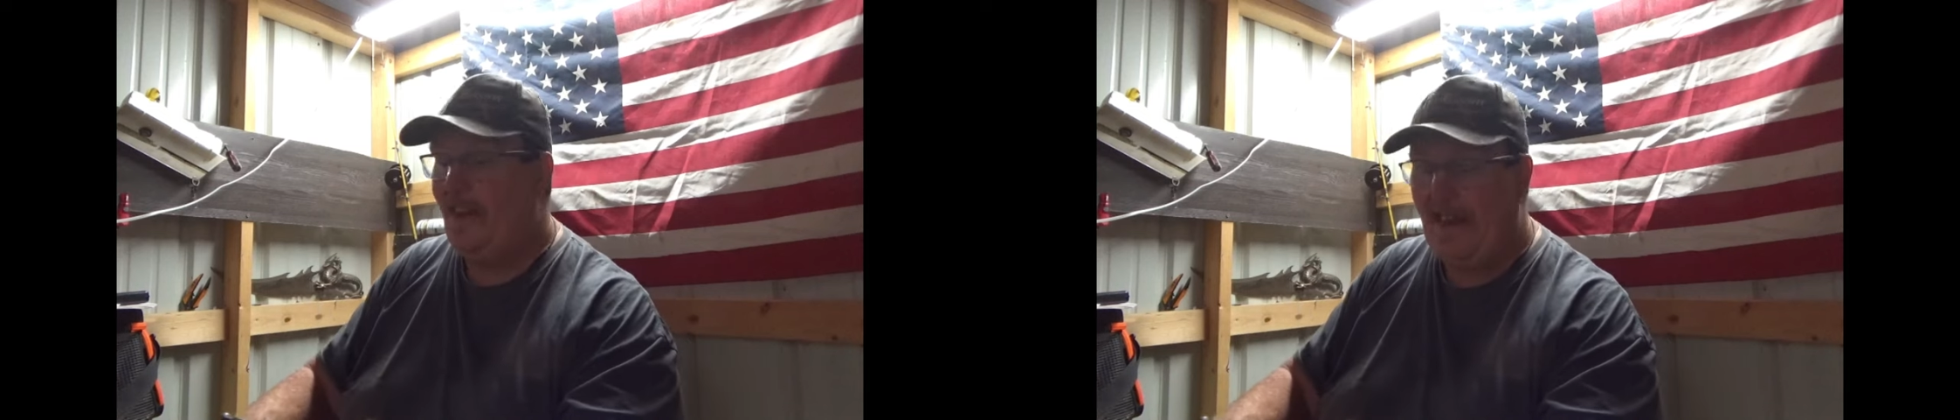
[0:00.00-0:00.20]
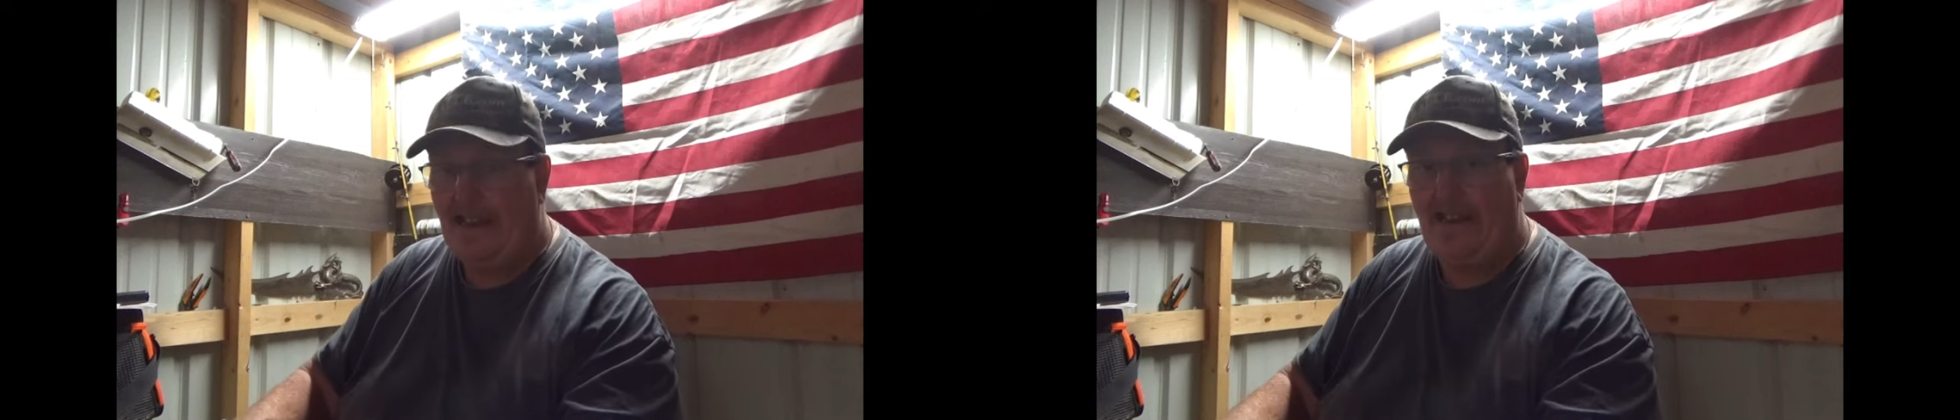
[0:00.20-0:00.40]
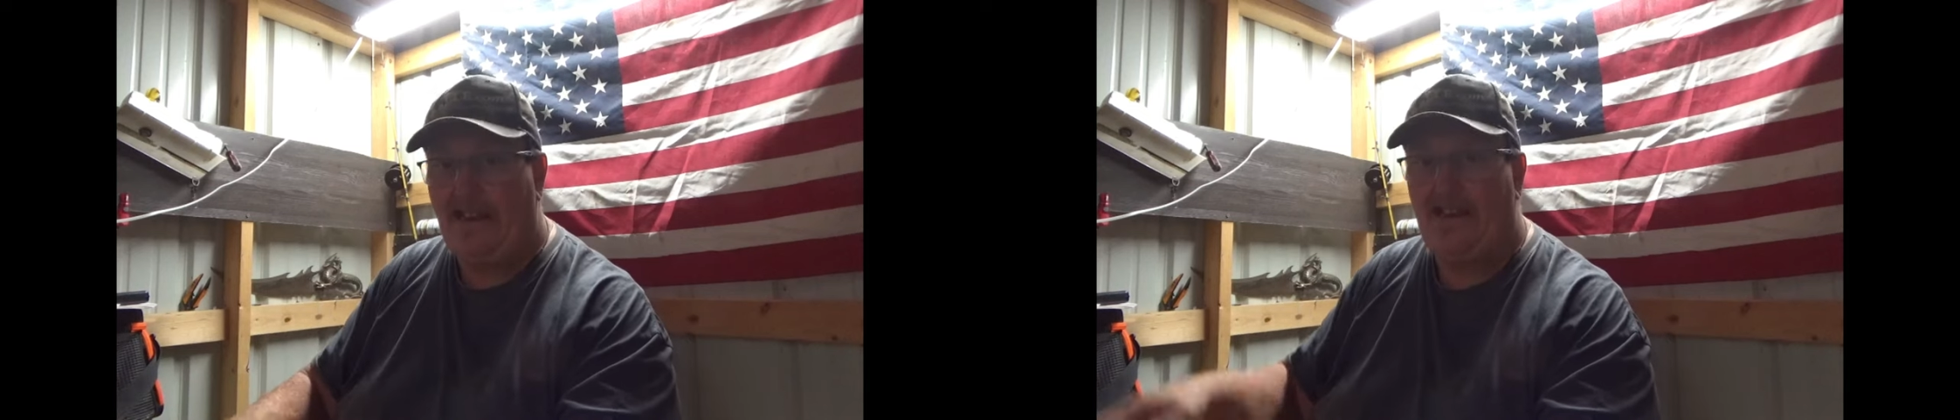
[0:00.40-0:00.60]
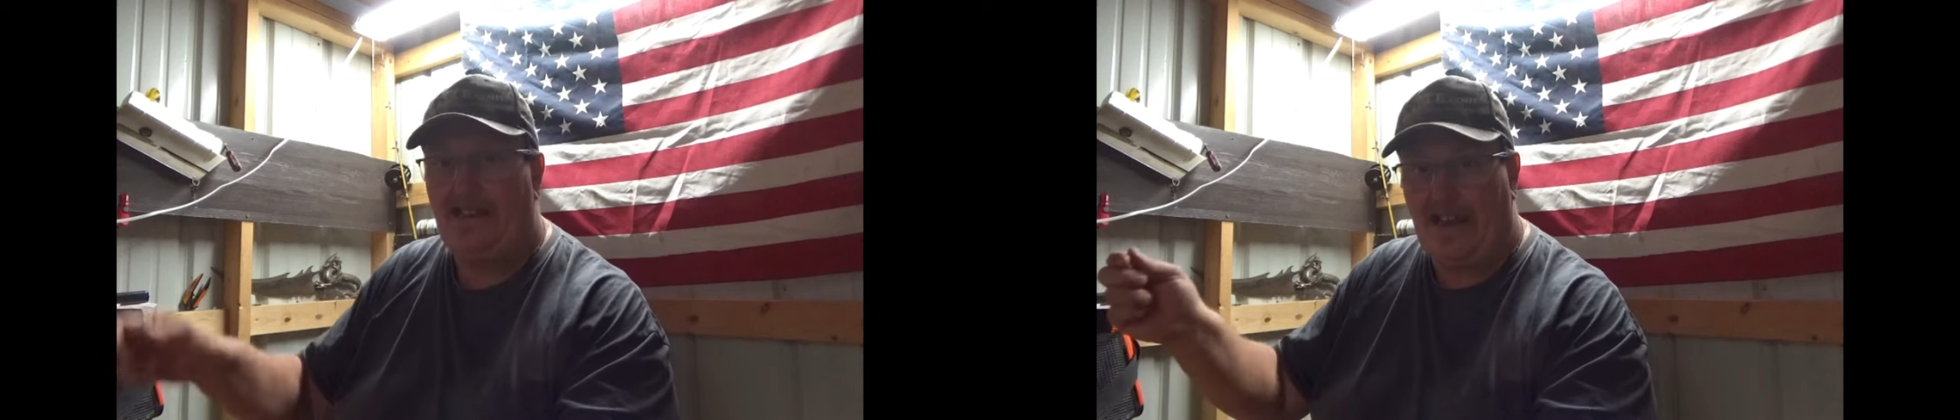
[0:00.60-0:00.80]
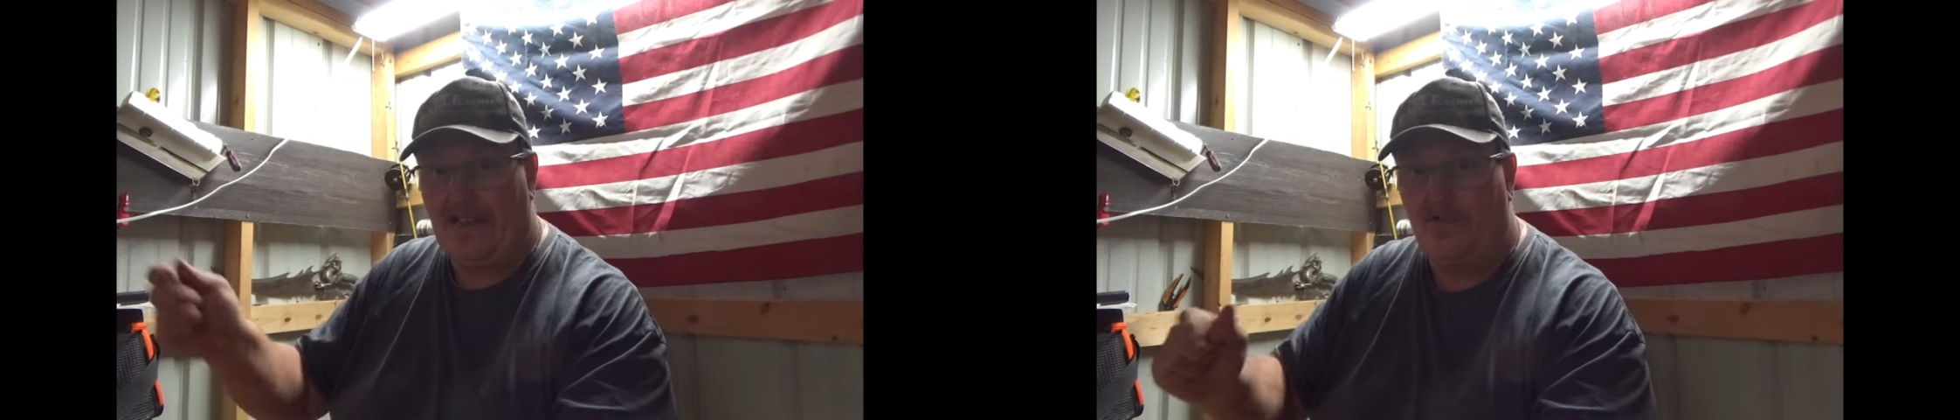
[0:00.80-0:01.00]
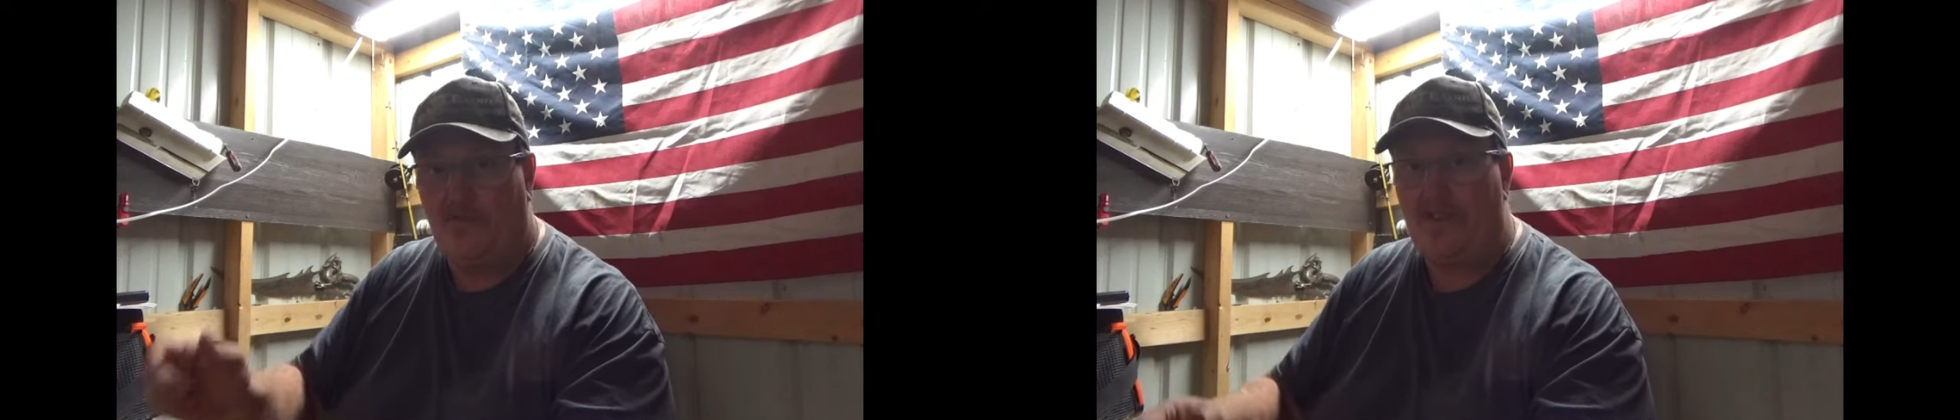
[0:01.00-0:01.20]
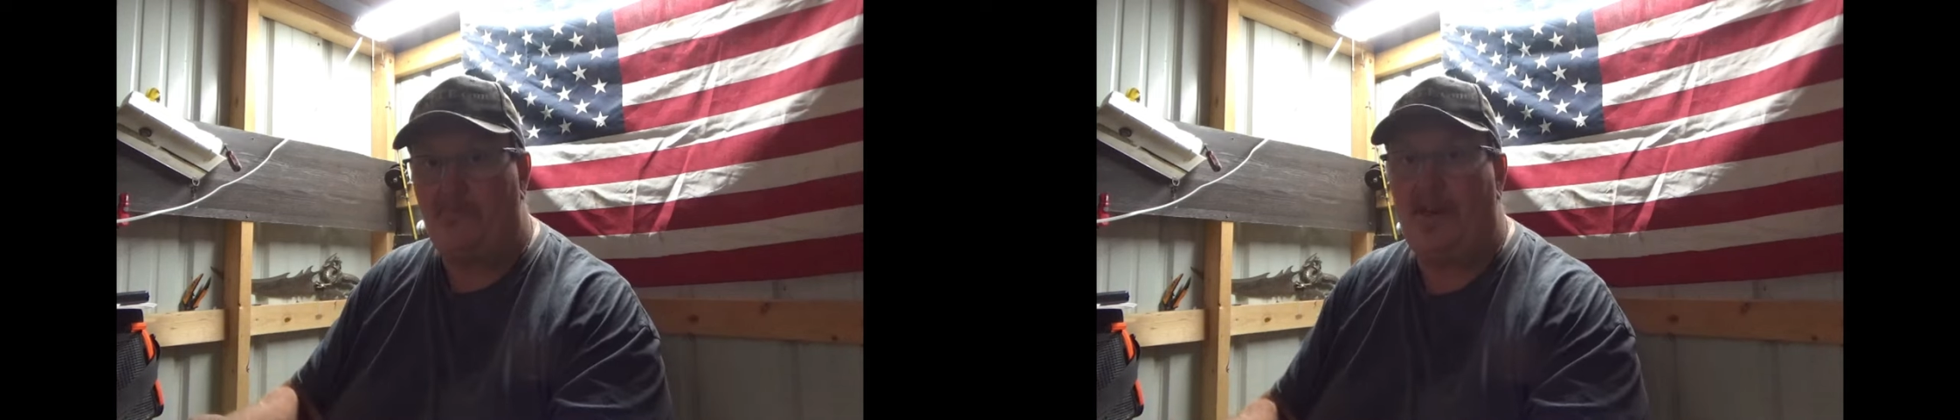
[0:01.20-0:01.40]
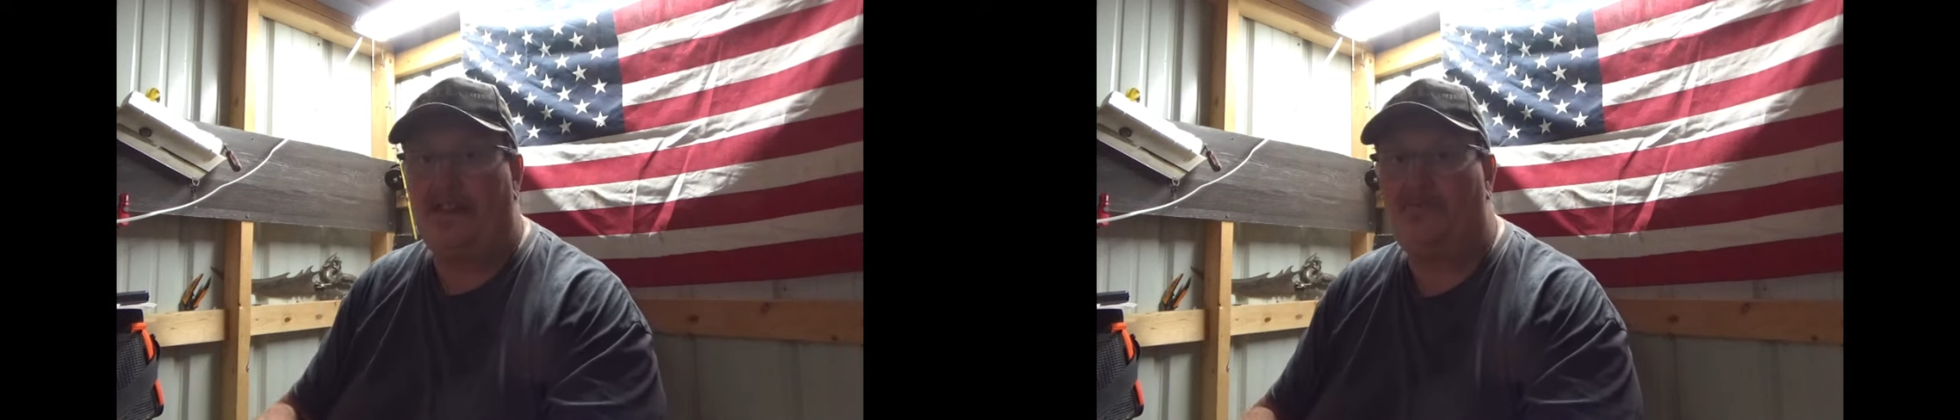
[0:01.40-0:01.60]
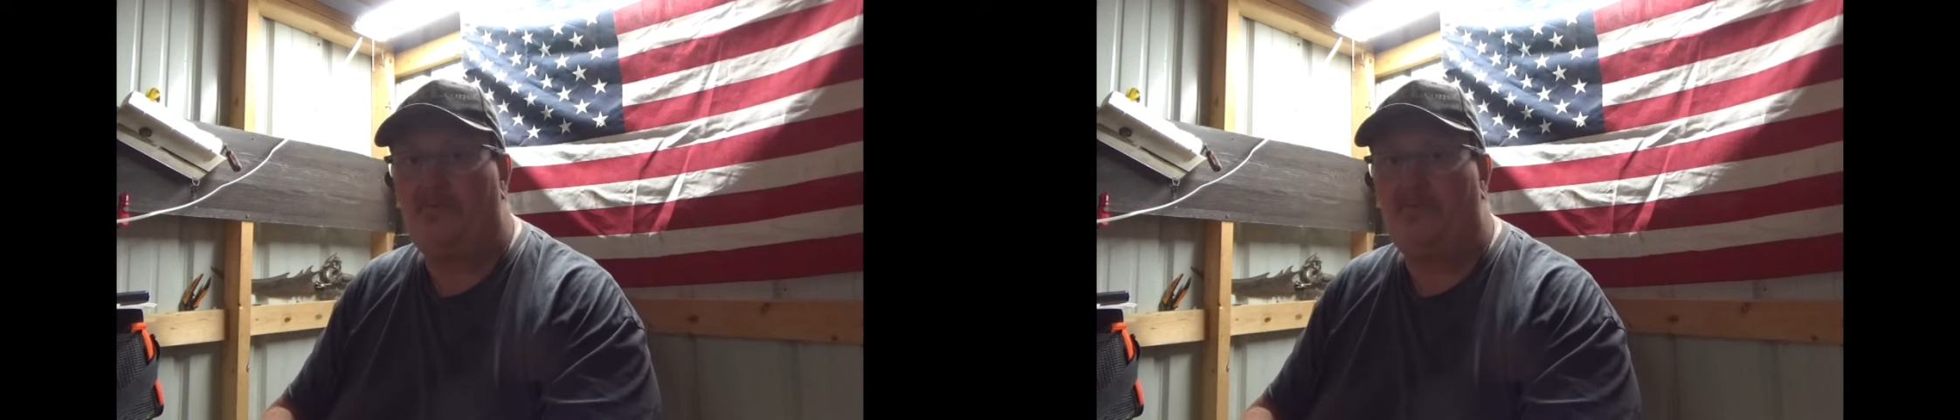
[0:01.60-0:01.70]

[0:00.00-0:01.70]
heated it and you impact it